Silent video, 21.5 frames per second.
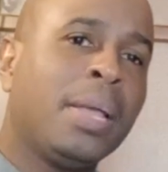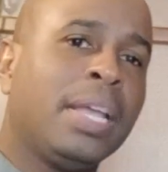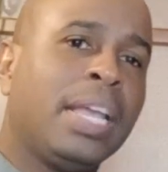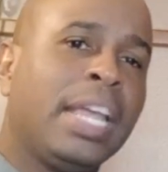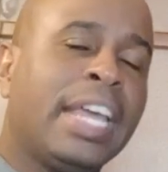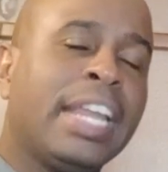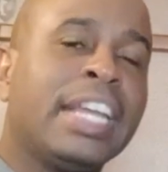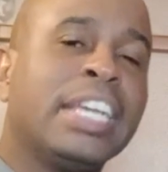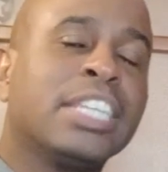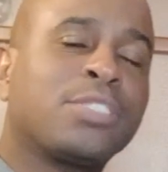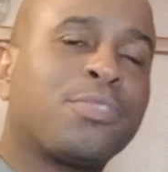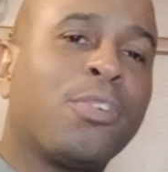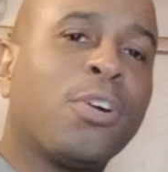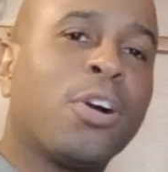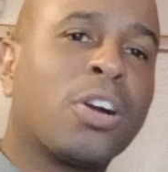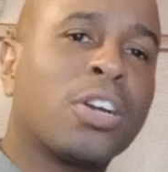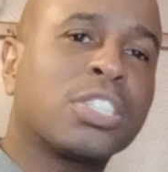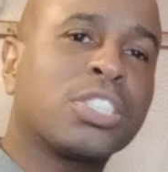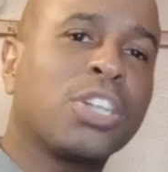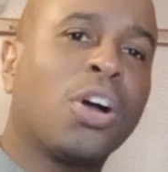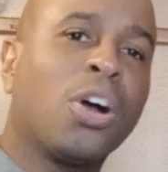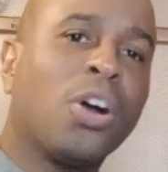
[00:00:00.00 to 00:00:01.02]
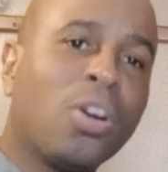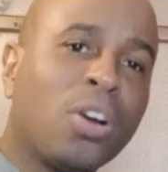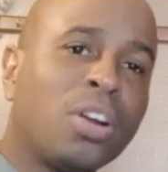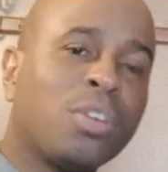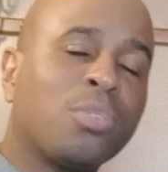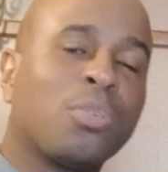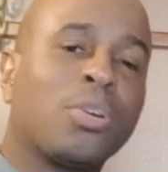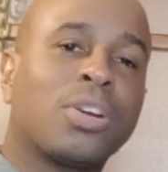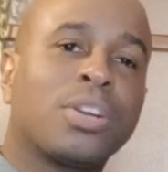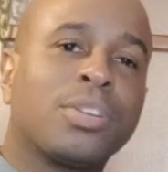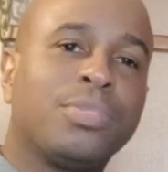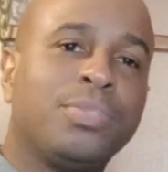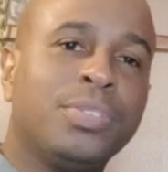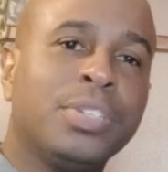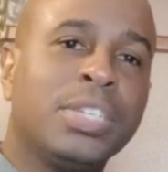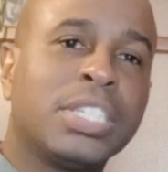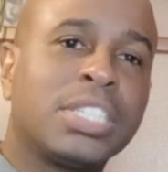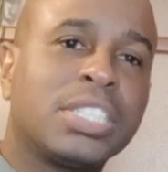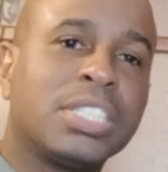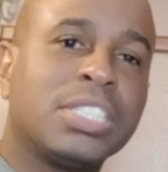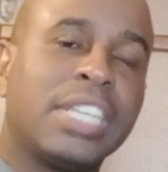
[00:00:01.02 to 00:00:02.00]
And as far as hard water
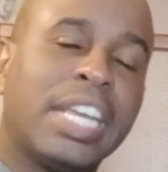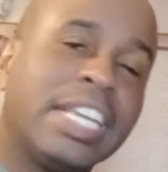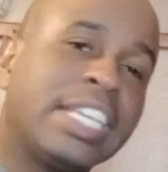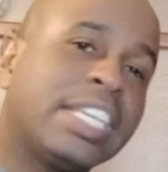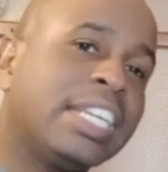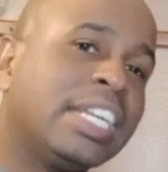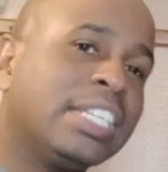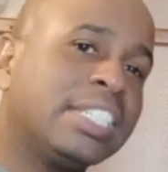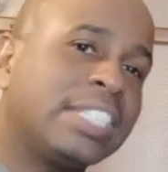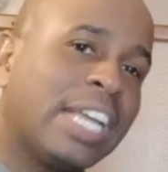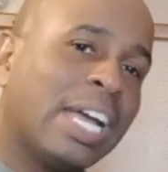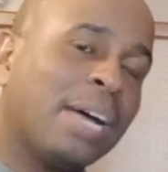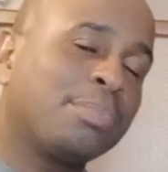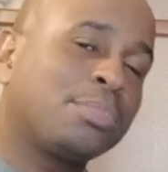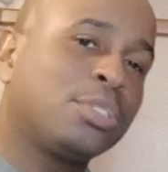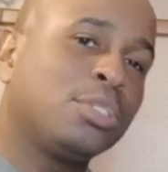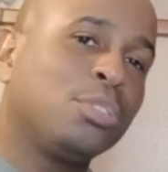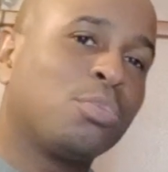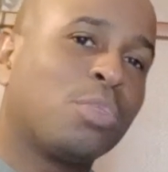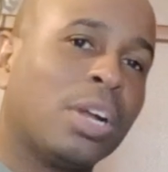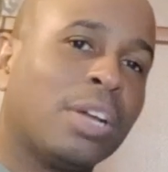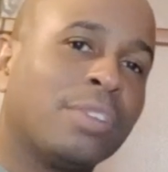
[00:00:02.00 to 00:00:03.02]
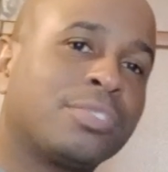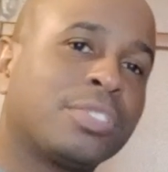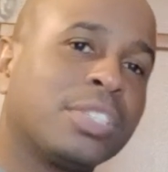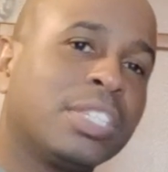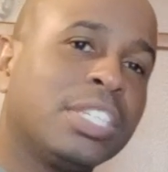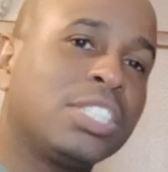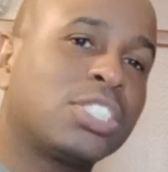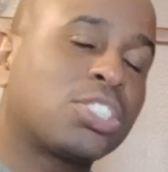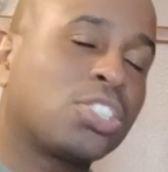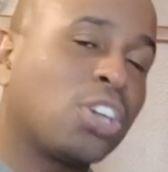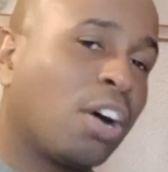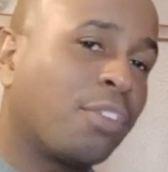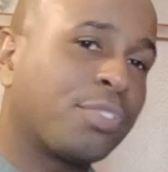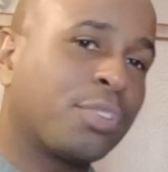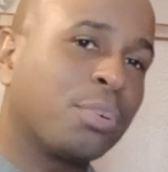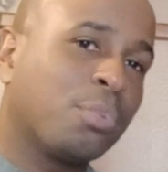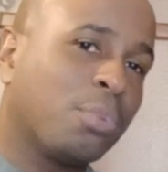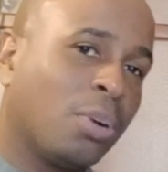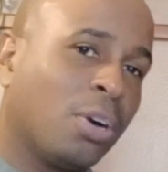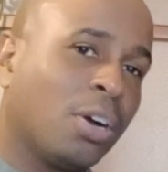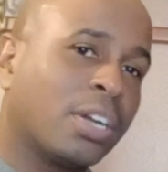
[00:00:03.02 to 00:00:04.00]
fish, they can adapt to relatively
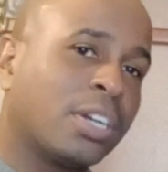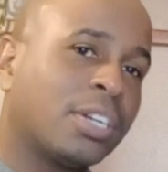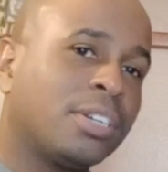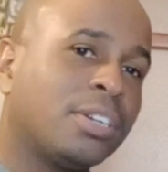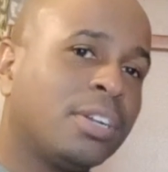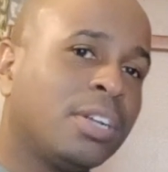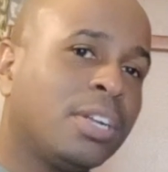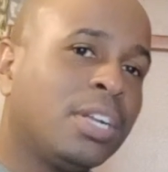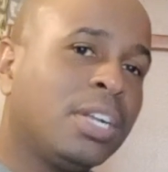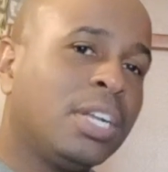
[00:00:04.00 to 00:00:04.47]
softer water.